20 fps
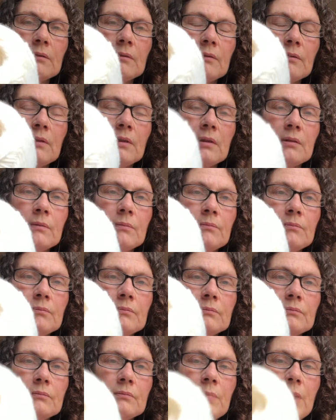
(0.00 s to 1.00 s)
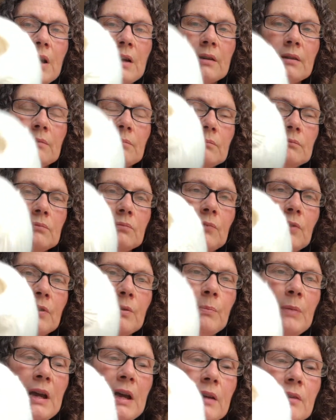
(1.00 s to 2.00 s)
the bottom with the
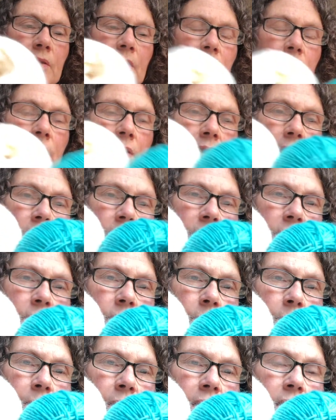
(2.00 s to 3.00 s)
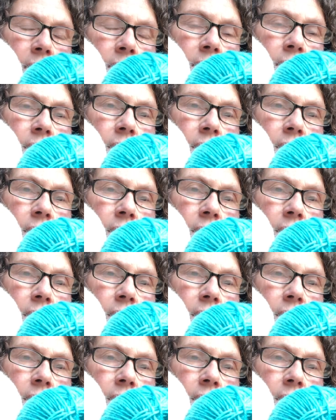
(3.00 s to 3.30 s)
pattern, and this will be